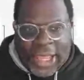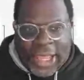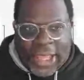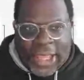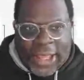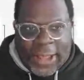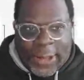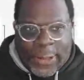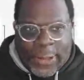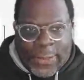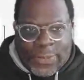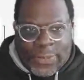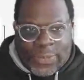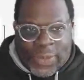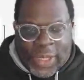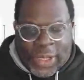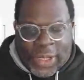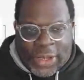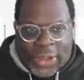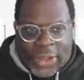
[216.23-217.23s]
um,
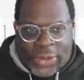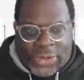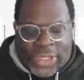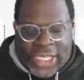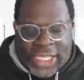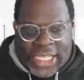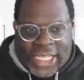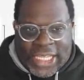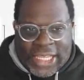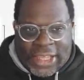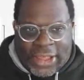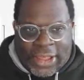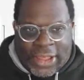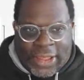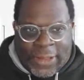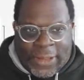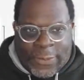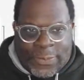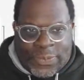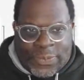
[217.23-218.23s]
you know the
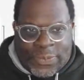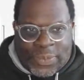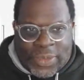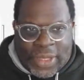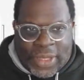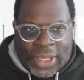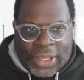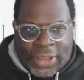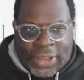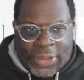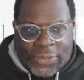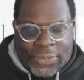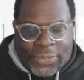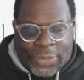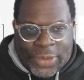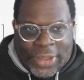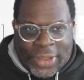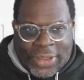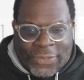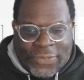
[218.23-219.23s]
um,
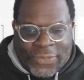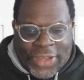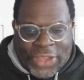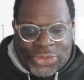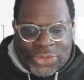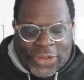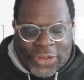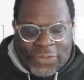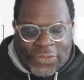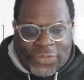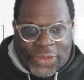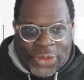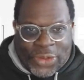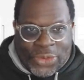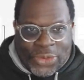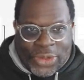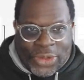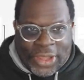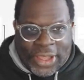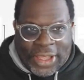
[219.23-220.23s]
uh, fans who have no
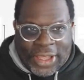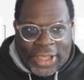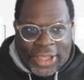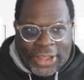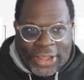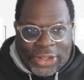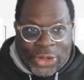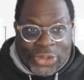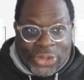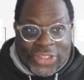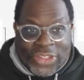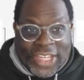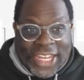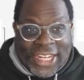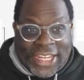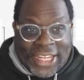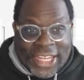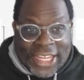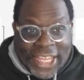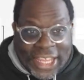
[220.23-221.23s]
uh, no skin
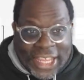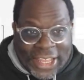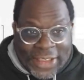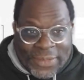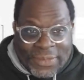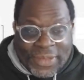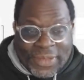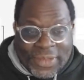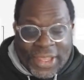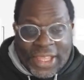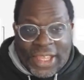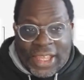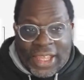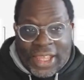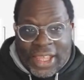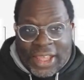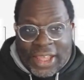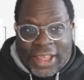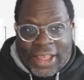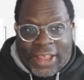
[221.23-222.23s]
in the game,
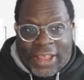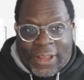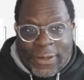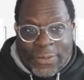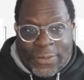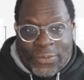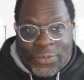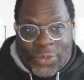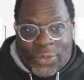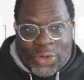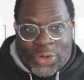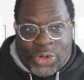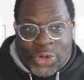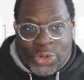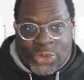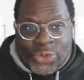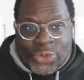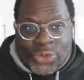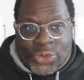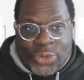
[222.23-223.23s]
um, for the
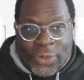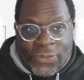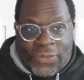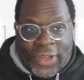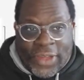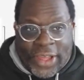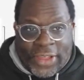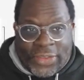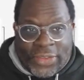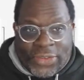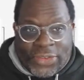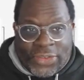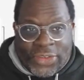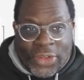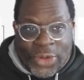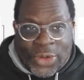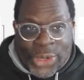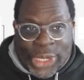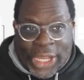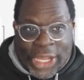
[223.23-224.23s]
neutral fans. So
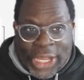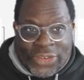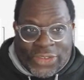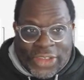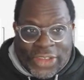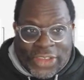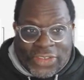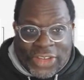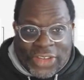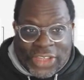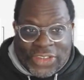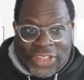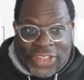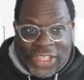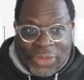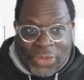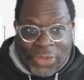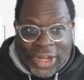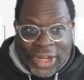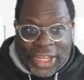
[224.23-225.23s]
in that sense, let's
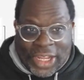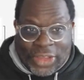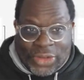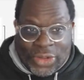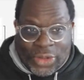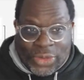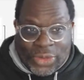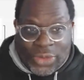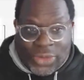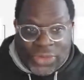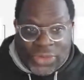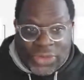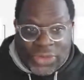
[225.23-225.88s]
see where that goes.